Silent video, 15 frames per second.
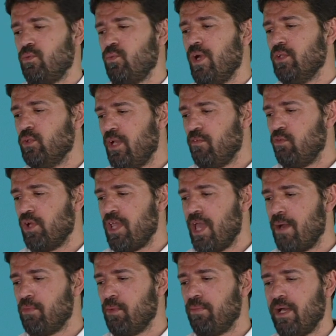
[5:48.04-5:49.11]
When are we going
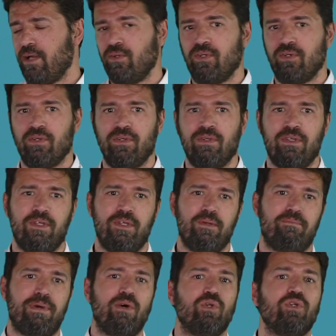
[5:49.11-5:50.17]
to work, Paolo?
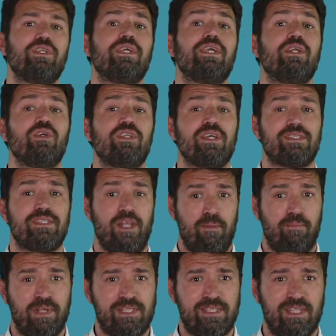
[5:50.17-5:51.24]
Paolo, I ask you to
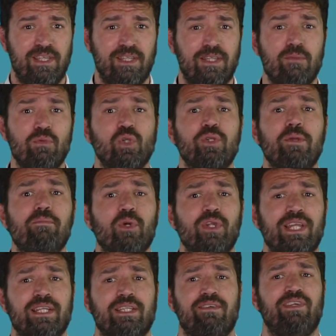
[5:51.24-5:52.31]
be patient. It is
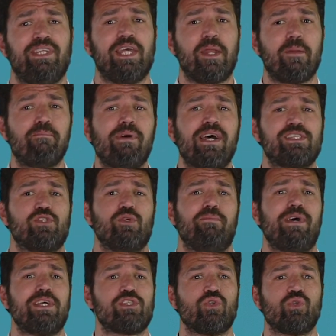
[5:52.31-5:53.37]
very important to see
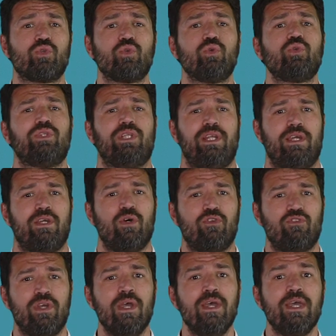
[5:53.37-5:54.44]
everything step by
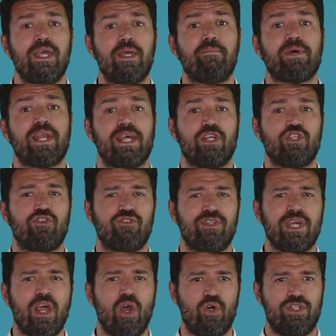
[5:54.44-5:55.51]
step and learn how to manage
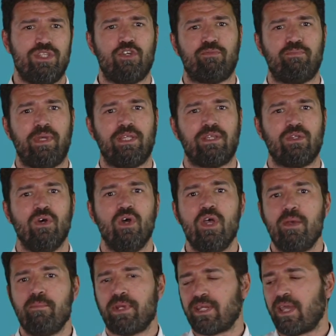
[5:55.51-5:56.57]
every aspect.
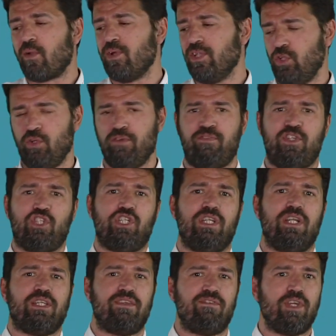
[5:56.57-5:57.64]
Because you receive a
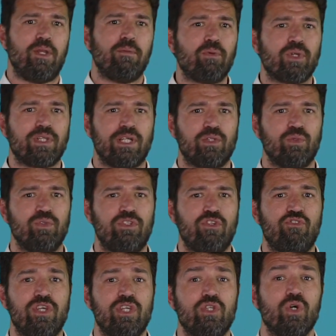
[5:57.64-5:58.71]
drawing in the
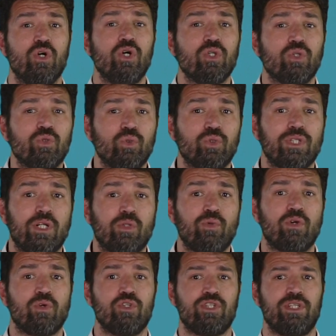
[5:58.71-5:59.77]
workshop, all your
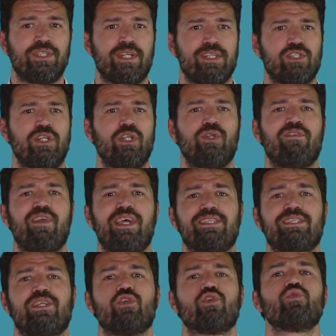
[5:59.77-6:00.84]
concentration must
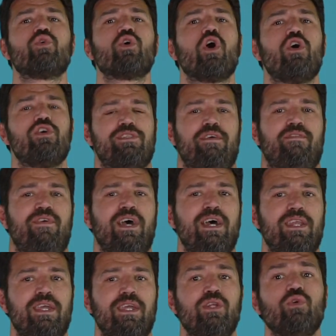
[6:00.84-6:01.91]
be on what to do
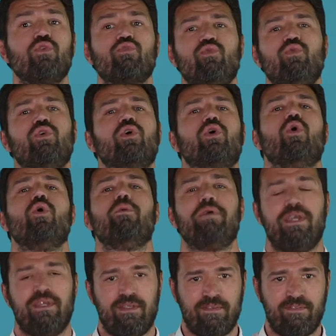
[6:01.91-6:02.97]
and not on how
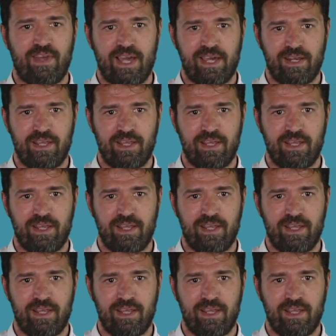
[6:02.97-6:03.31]
to do it.